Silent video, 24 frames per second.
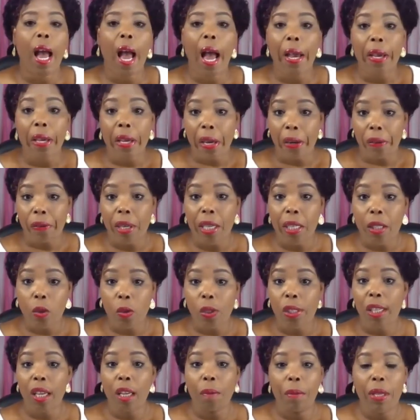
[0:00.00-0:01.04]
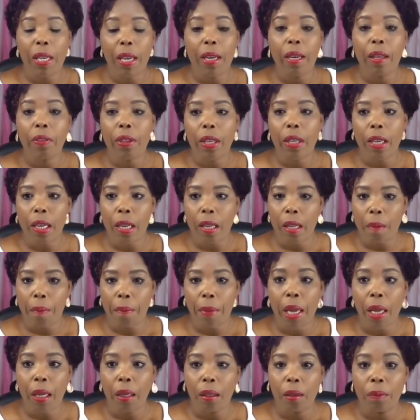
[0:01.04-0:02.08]
IRS to send me anything in the
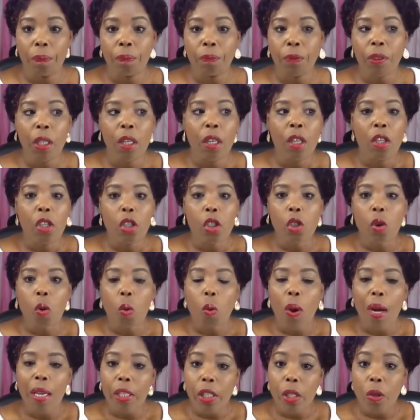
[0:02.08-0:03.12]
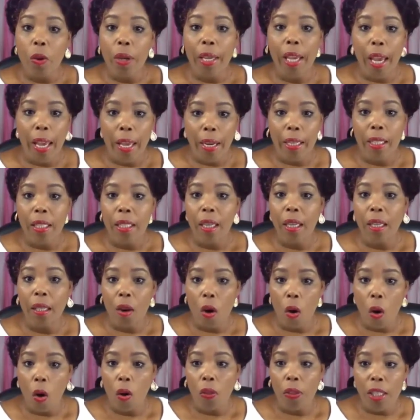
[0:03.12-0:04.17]
mail. So once you get it
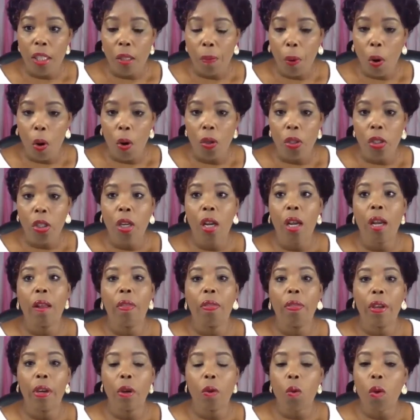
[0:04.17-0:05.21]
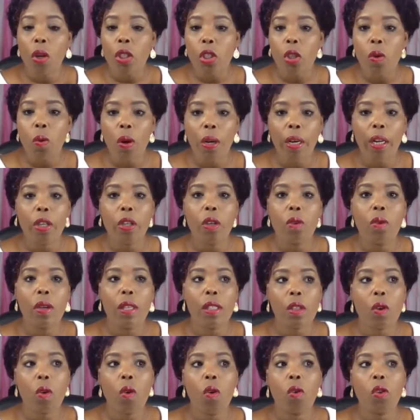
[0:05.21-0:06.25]
on the spot, then what you want to do
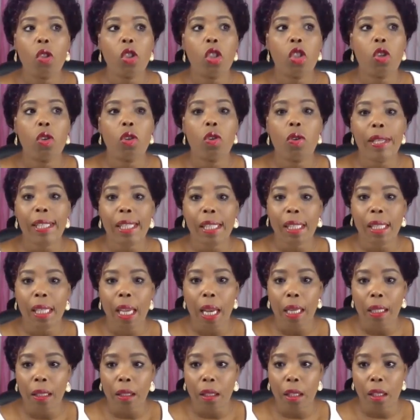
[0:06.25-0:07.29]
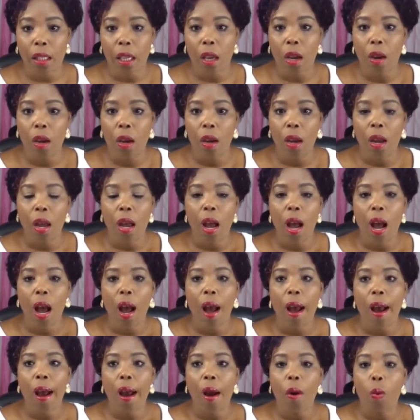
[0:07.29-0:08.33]
is go to your state
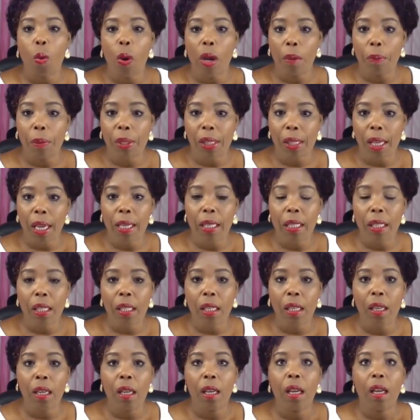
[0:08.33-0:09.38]
website,